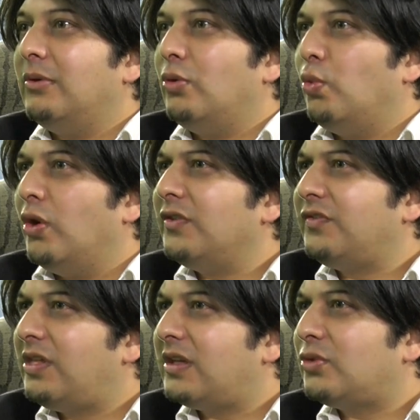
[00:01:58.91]
Was
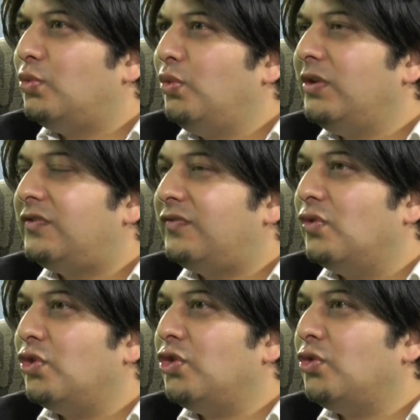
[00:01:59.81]
that always
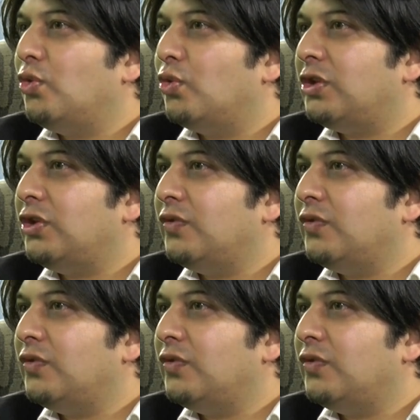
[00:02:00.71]
for you, or did you